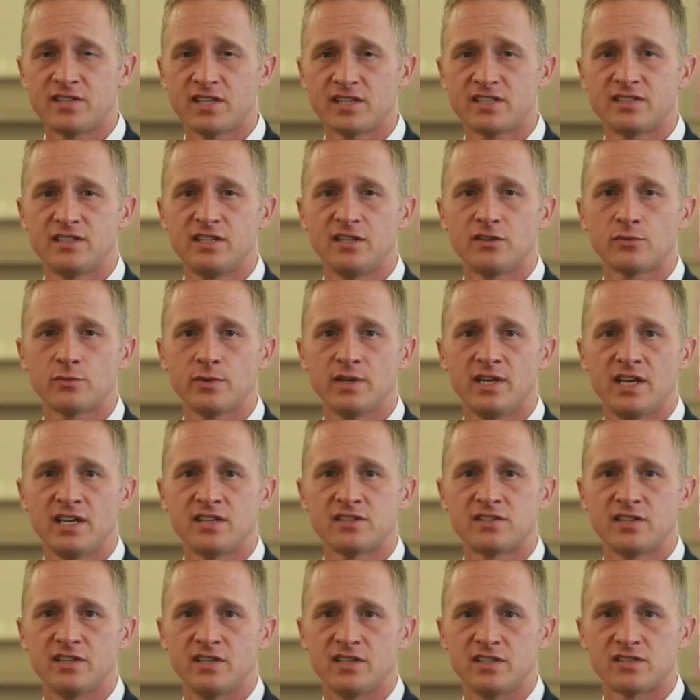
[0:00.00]
63
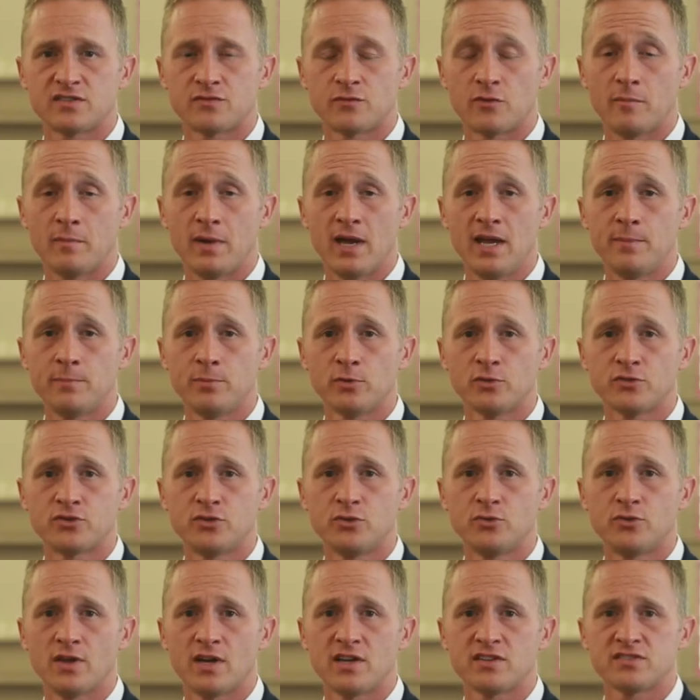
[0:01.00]
incidents from April
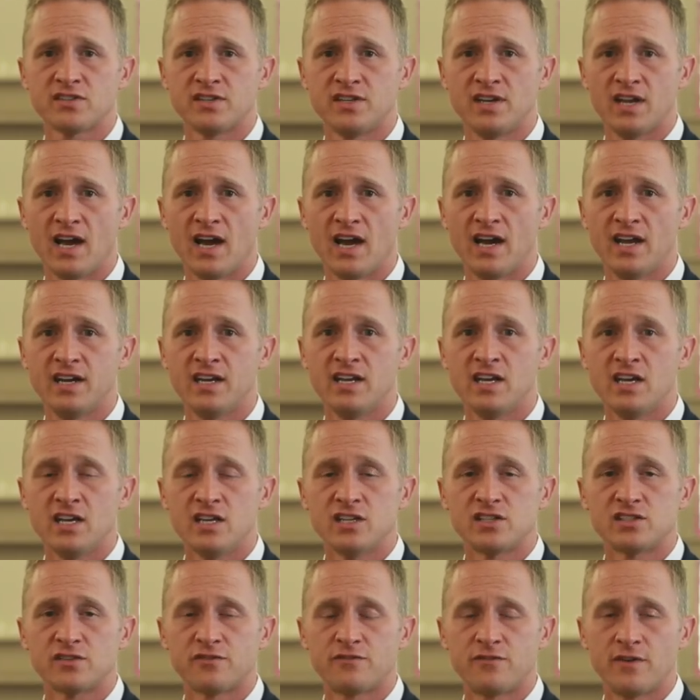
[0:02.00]
2009
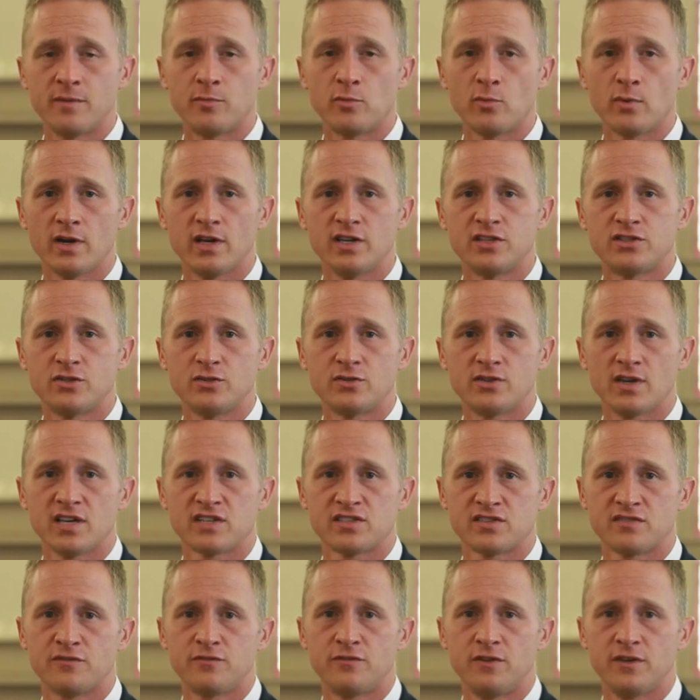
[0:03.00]
to February
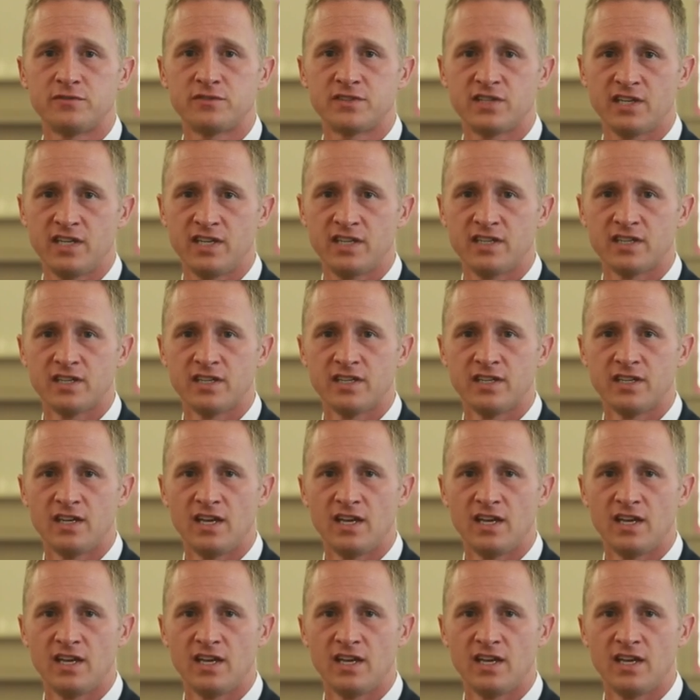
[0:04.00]
2015.